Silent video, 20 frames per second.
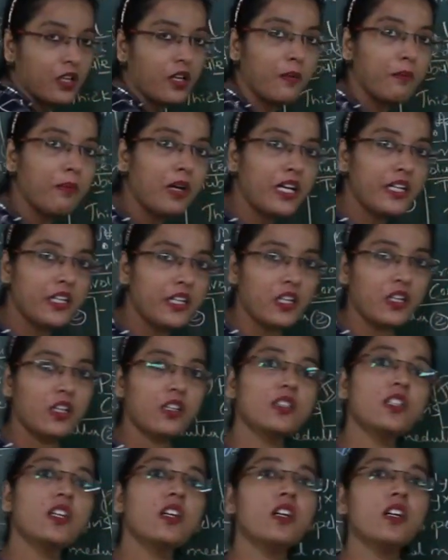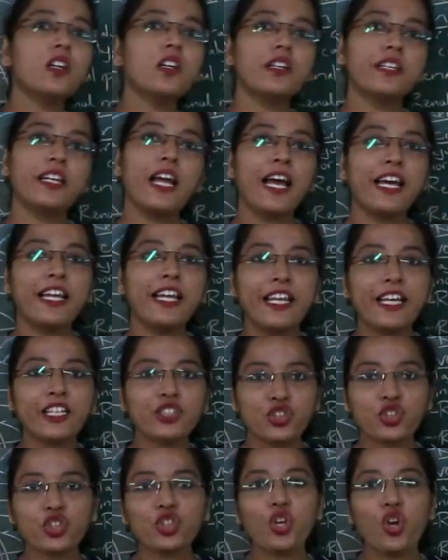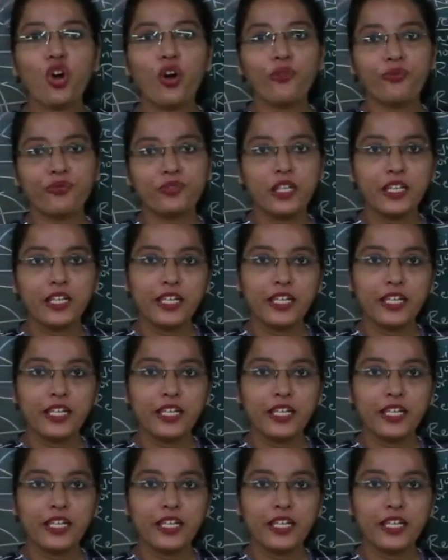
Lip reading: But the direction of the